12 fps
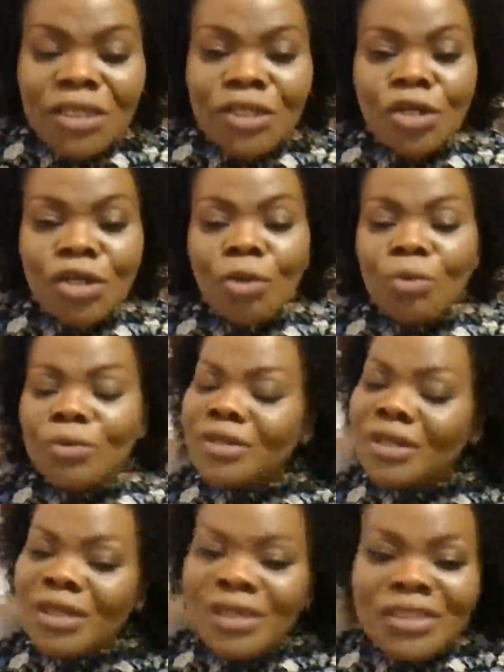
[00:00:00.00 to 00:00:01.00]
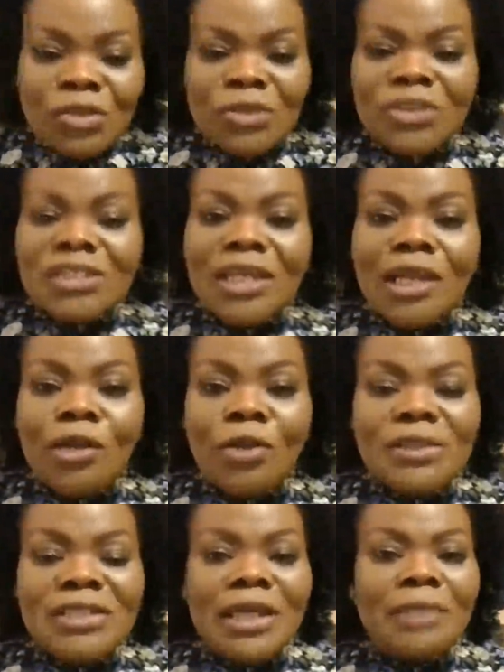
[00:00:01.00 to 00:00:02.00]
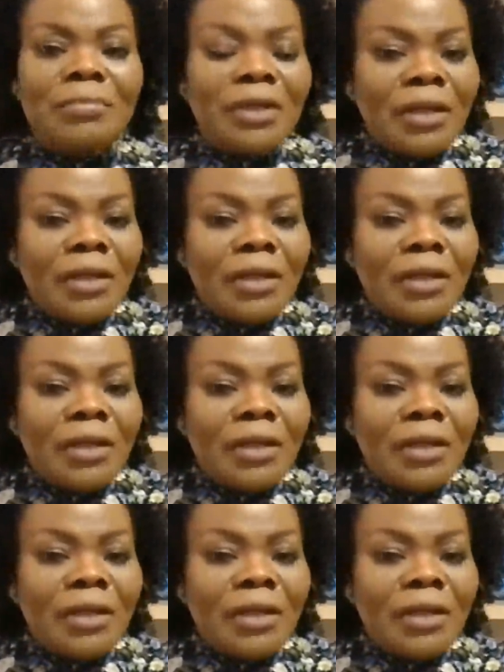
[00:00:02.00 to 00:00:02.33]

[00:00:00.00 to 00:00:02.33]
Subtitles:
it's going to take a long time.